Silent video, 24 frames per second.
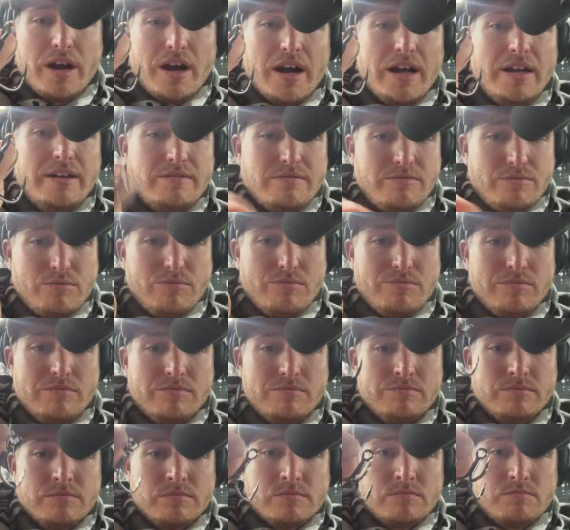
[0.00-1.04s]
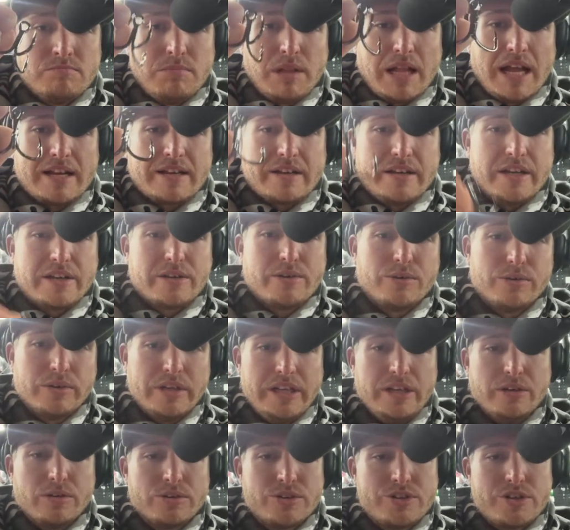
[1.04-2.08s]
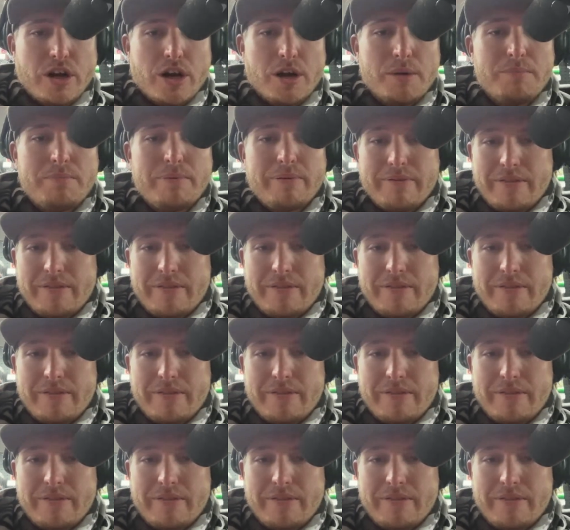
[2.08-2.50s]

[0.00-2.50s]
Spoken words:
aught. Black nickel, needle sharp.